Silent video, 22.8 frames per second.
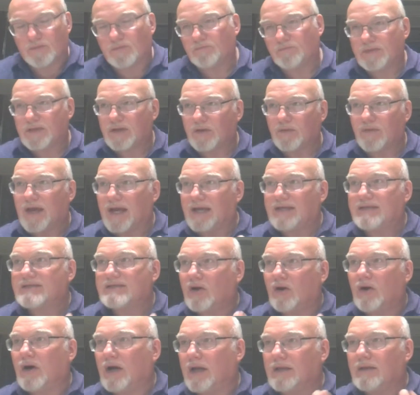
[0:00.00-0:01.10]
so
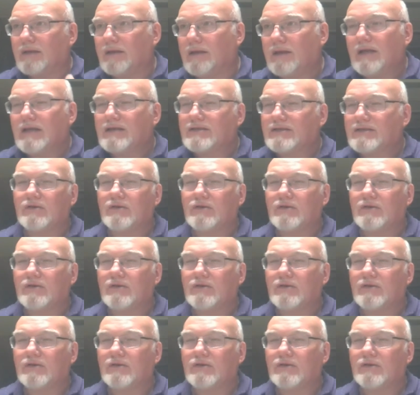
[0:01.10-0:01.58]
they saw it.